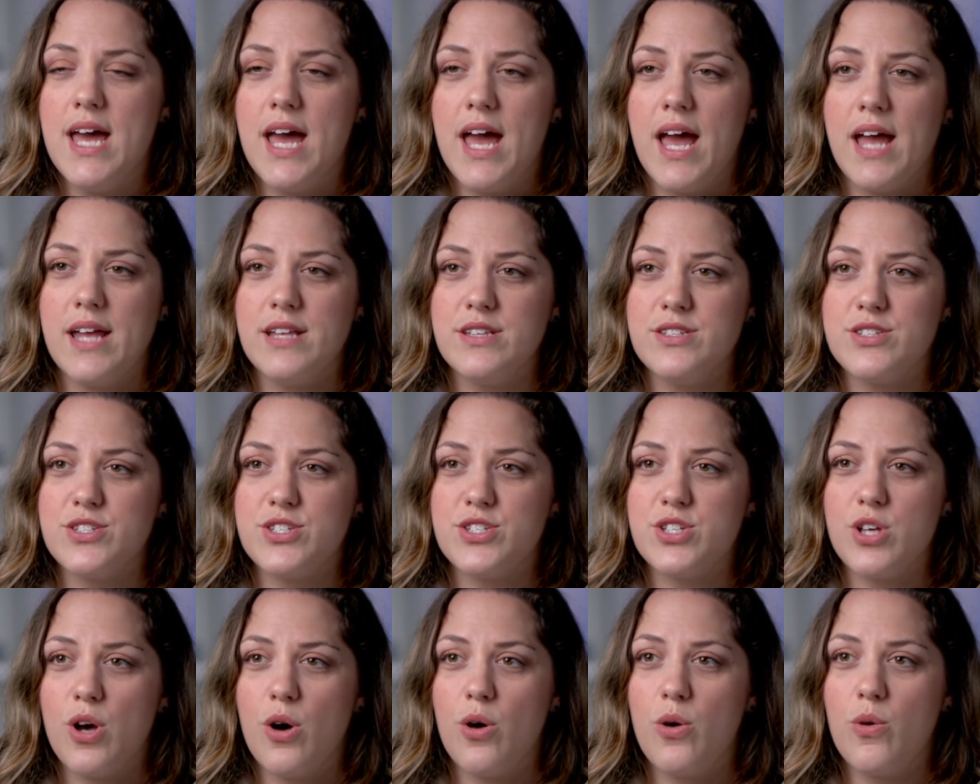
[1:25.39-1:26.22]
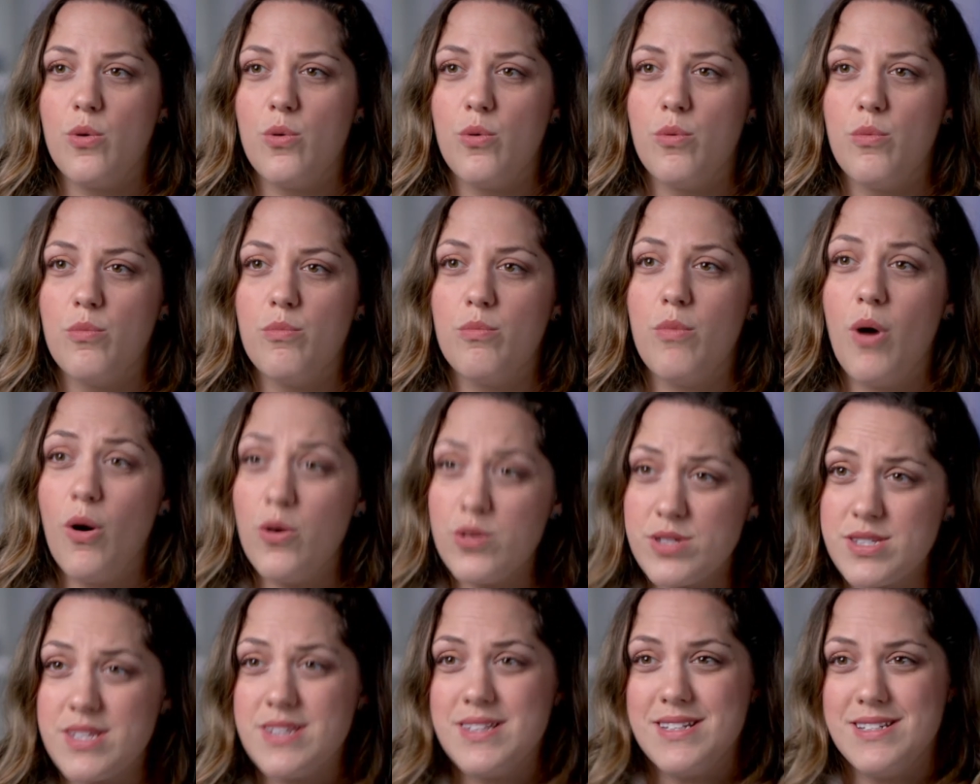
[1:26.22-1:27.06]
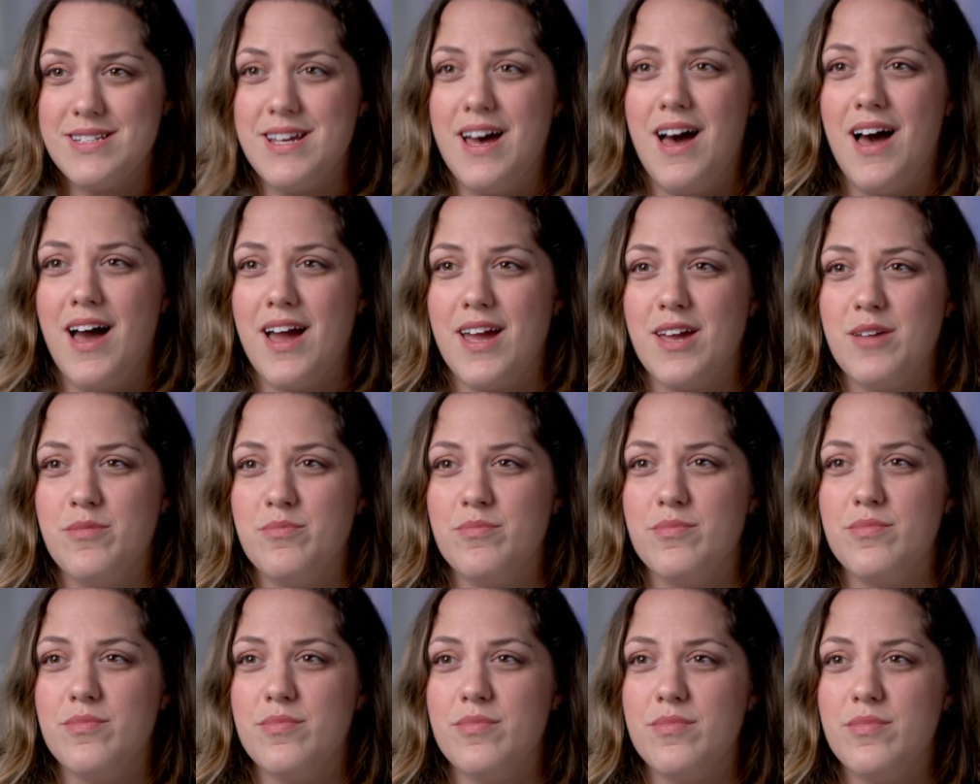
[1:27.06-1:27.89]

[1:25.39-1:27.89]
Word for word: And so most of the time,